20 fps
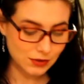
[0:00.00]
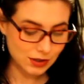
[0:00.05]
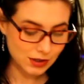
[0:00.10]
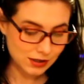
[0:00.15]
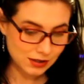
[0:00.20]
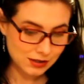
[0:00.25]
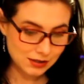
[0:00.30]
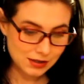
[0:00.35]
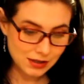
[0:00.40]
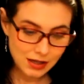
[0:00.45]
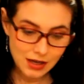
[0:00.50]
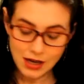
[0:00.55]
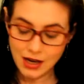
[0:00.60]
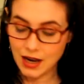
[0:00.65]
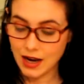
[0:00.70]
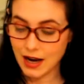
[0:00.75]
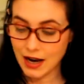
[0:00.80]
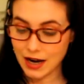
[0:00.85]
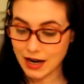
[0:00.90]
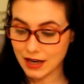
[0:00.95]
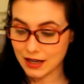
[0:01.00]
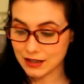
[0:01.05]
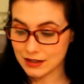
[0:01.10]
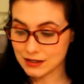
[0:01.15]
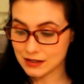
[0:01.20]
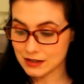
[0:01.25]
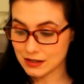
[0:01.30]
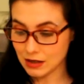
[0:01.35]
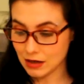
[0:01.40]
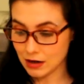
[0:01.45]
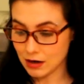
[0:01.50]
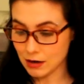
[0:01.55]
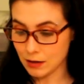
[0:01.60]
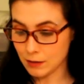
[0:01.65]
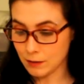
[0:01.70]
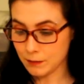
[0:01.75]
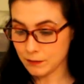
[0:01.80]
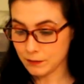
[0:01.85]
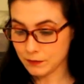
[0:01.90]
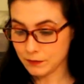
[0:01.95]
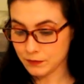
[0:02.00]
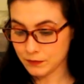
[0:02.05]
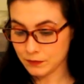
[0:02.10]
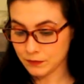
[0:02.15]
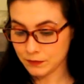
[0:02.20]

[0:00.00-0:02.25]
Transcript: this and some